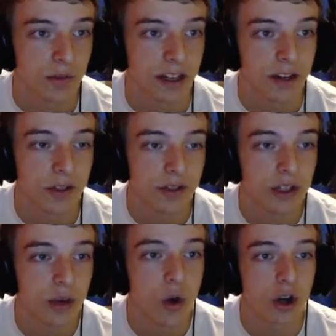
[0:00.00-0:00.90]
and there wasn't really
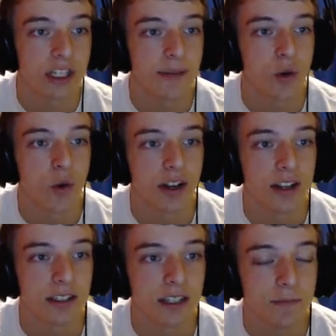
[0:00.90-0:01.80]
a water type I wanted at
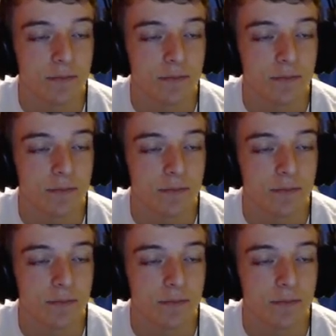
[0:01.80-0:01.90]
the time,